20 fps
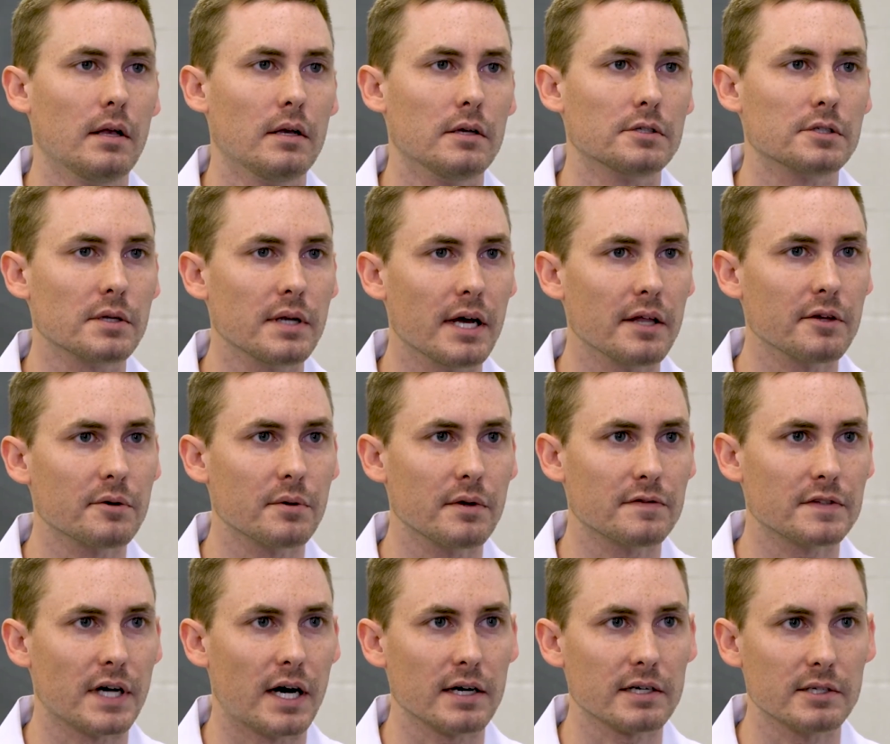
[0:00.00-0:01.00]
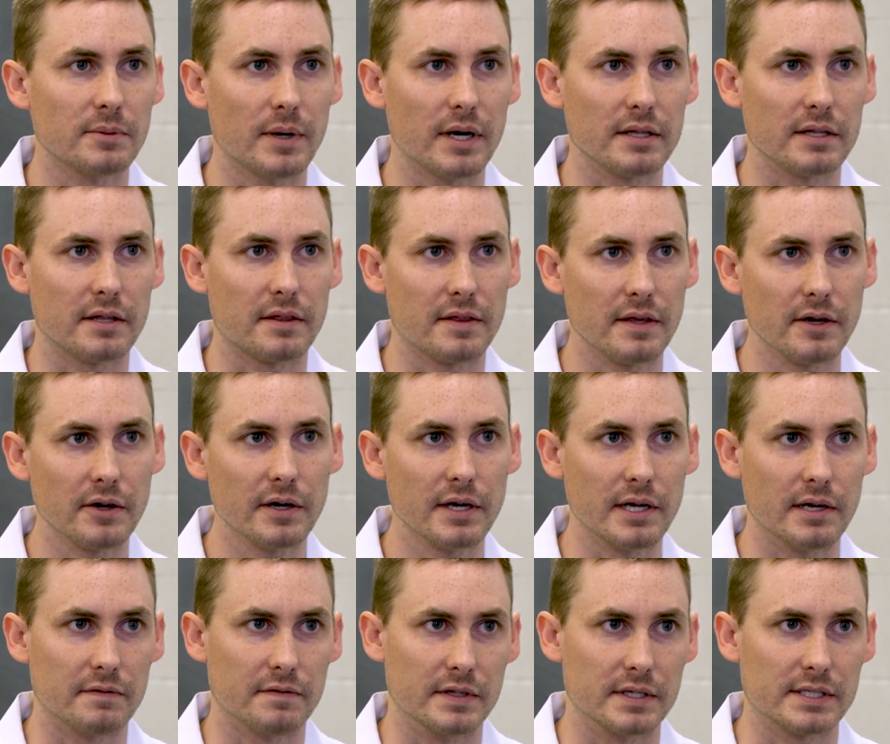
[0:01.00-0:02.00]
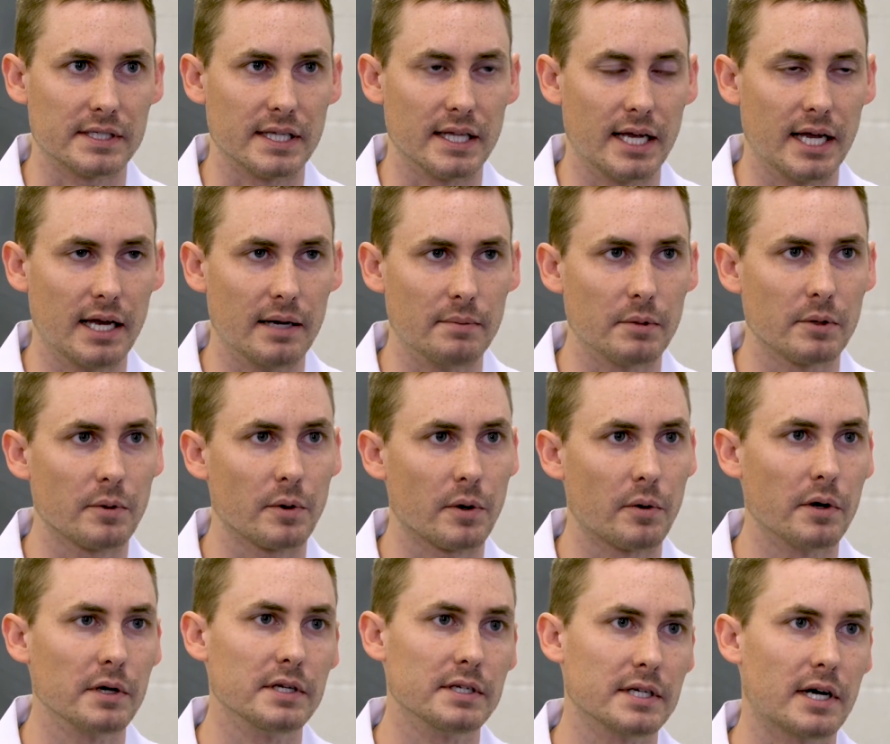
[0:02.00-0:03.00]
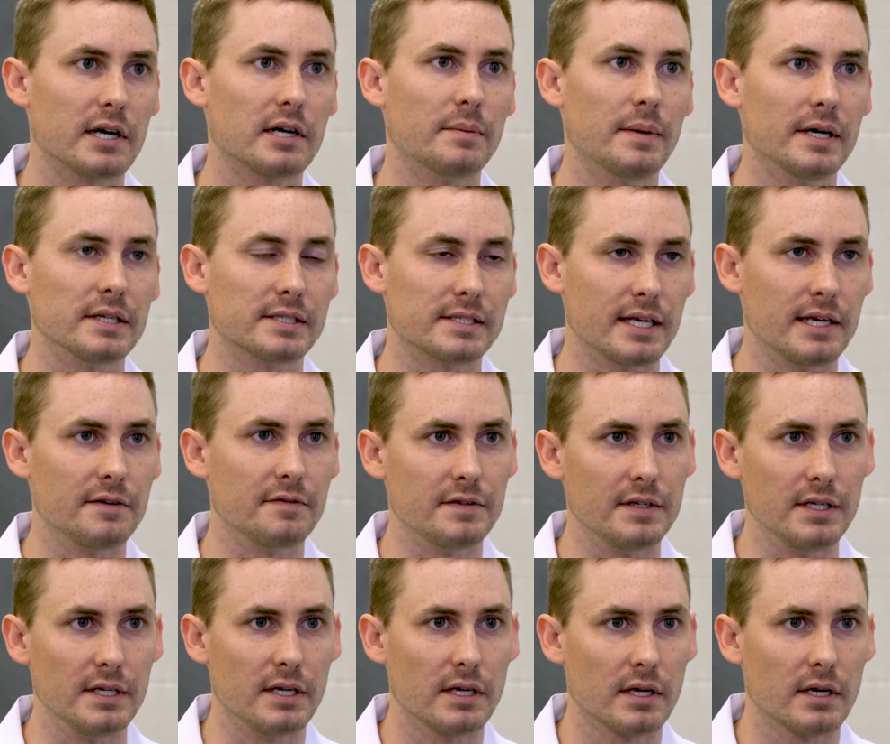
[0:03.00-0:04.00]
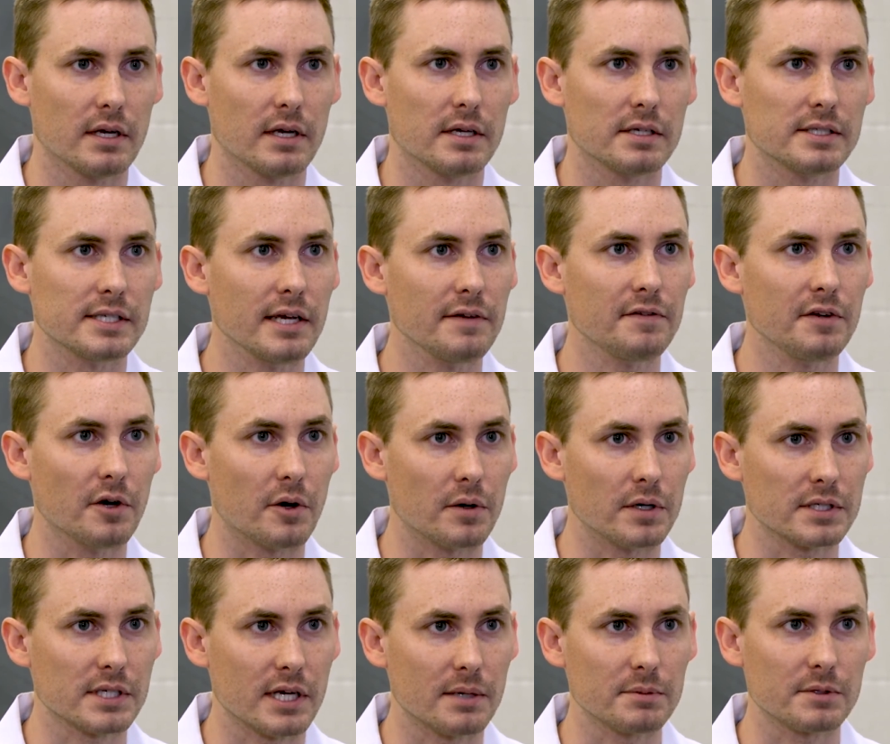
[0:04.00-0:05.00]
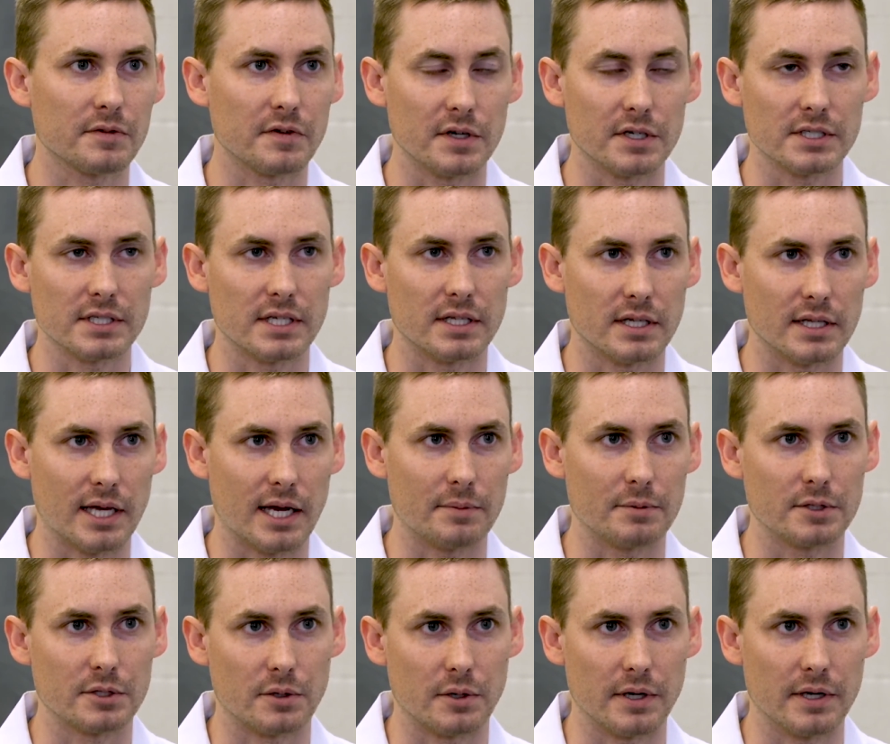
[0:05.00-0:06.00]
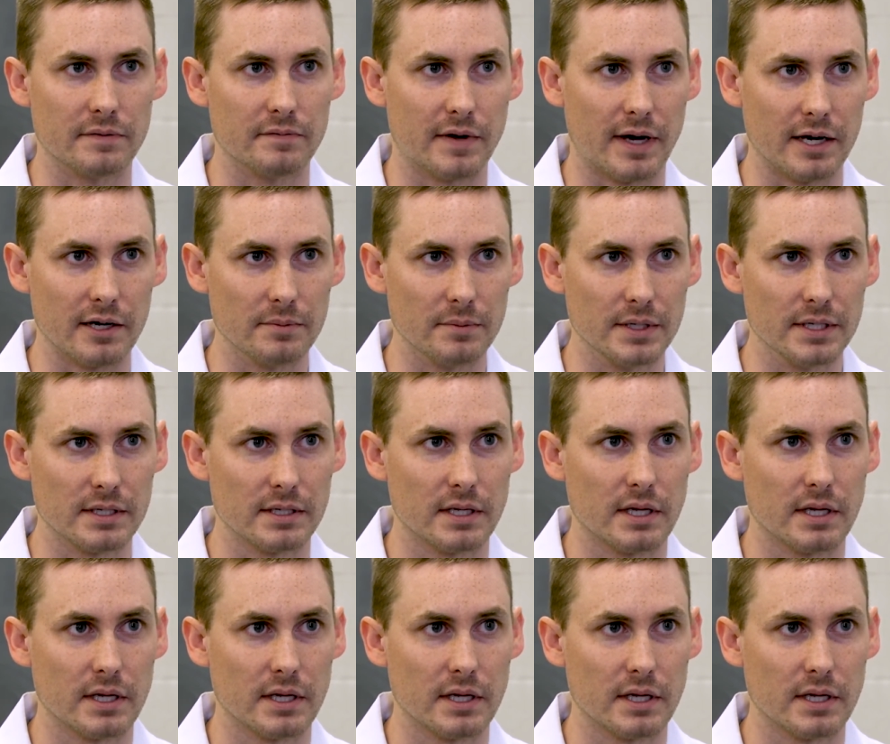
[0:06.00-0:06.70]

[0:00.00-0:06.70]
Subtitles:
So now that we've talked about the theory of this lab, we're going to talk about safety. Safety always comes first in the laboratory environment.